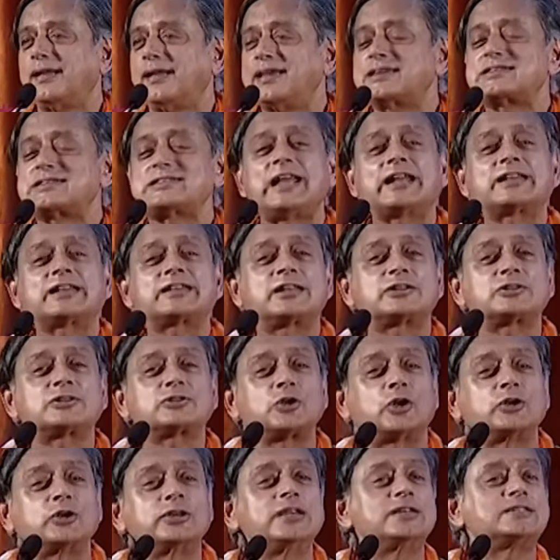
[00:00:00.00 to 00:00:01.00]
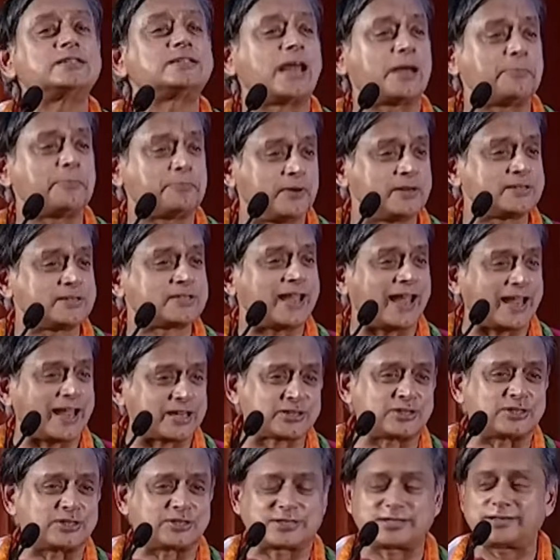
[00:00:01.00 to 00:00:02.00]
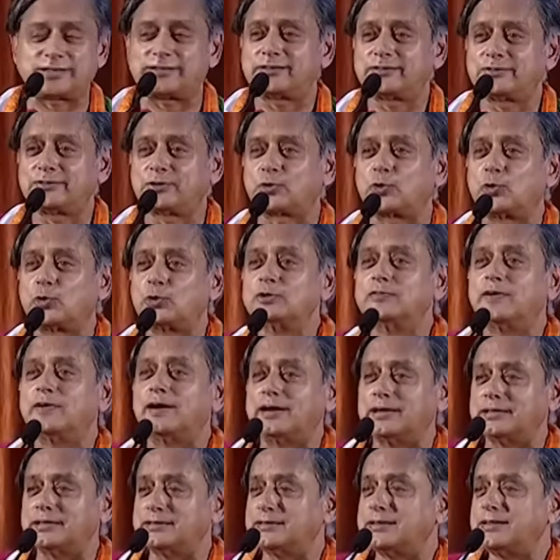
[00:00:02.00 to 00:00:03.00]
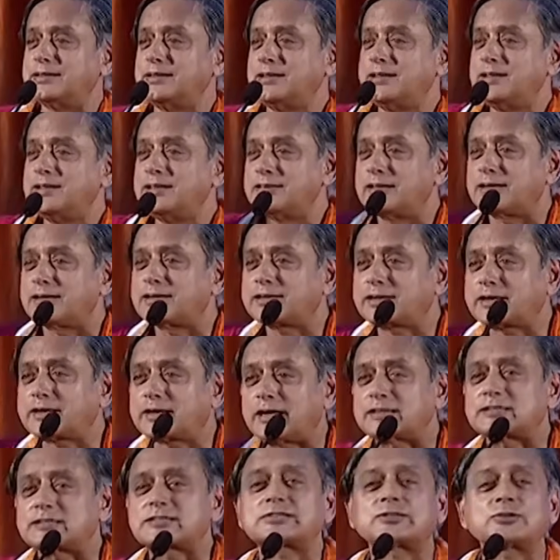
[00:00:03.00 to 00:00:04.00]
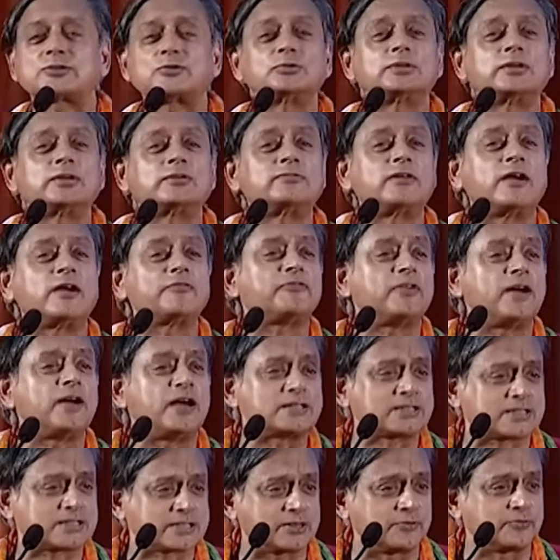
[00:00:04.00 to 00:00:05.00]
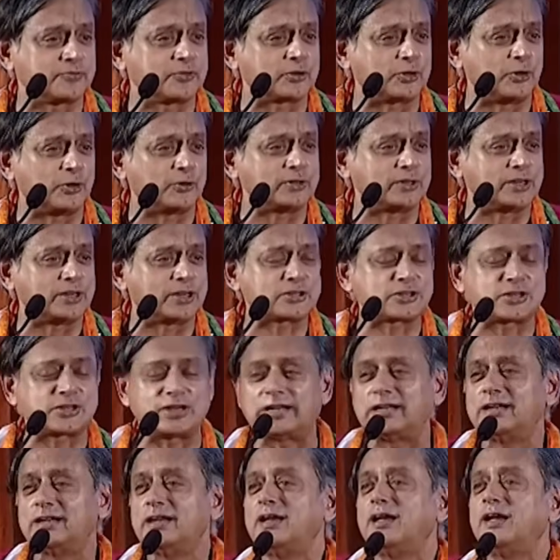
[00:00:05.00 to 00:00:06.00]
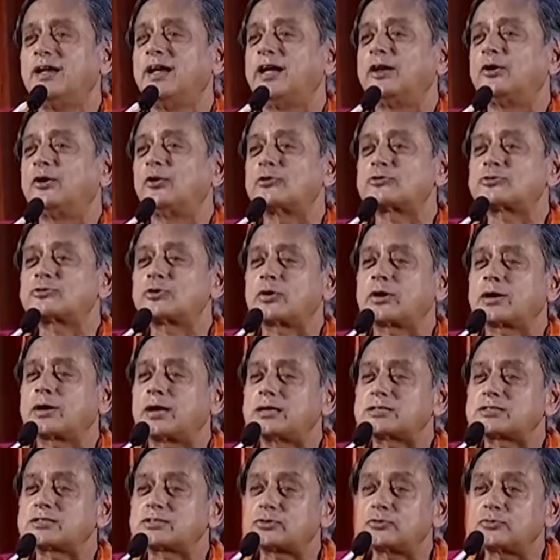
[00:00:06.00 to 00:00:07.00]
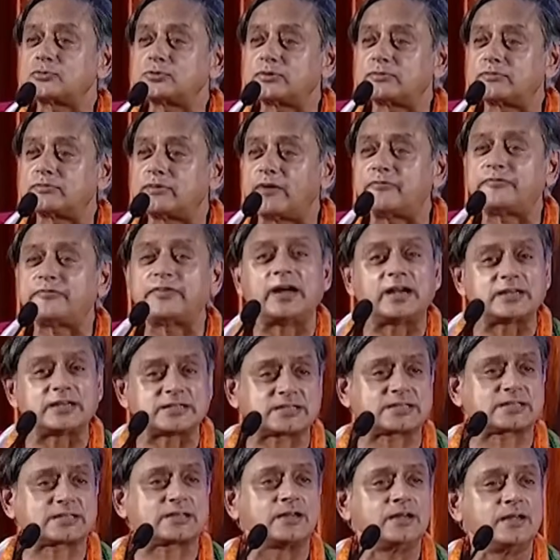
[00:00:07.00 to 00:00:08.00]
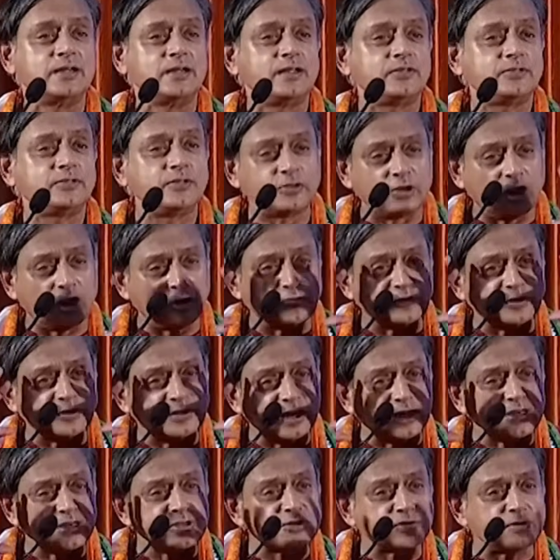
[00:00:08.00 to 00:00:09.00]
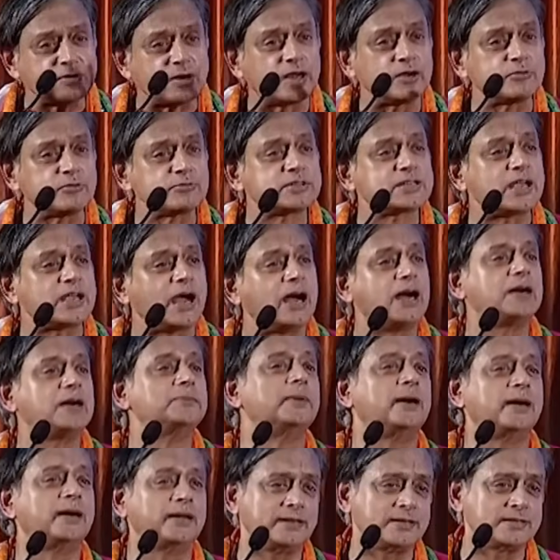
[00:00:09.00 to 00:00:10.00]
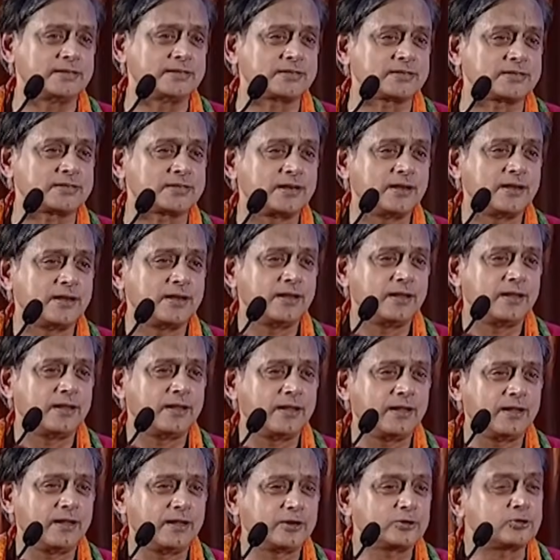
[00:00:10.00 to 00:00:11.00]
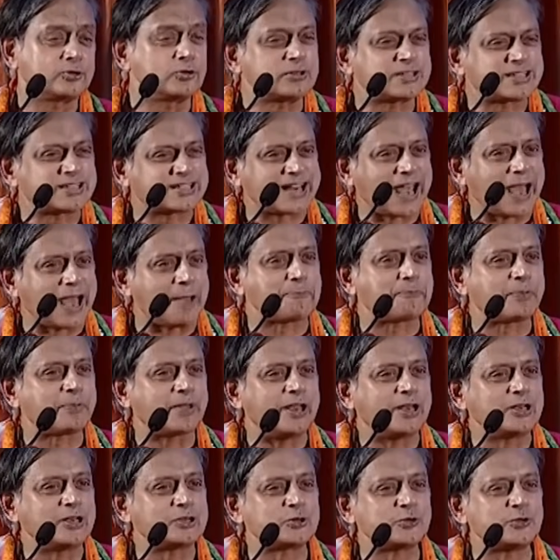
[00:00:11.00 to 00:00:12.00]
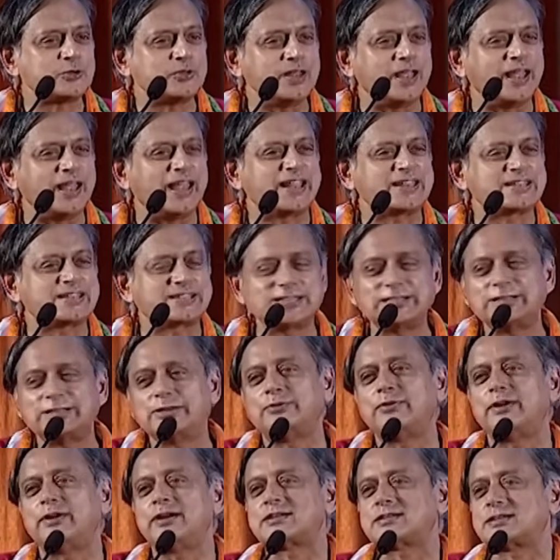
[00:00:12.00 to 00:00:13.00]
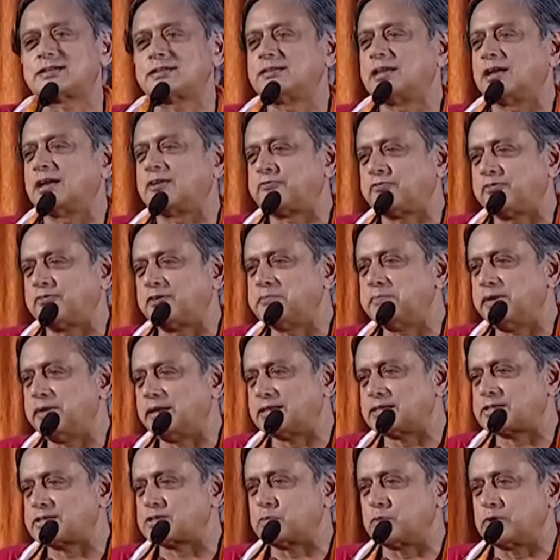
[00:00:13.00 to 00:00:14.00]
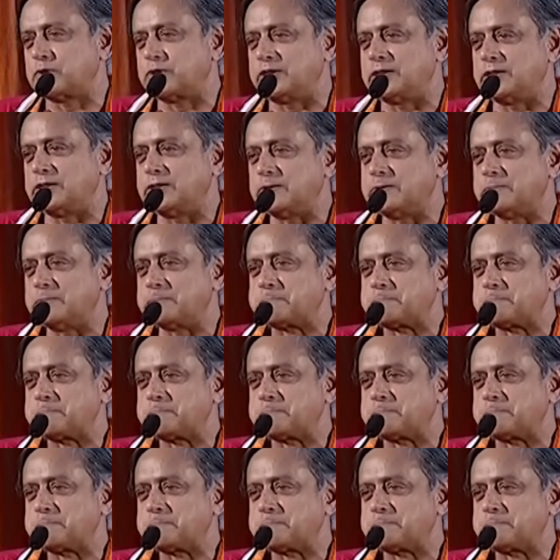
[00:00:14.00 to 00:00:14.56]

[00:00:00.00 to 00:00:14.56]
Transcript: is like the toddy tapper's hatchet, the poduvar, that cuts through the rough husk of a coconut shell. It also cuts through the rough husk that often enshrouds our minds to tap into the exhilaration that ferments within.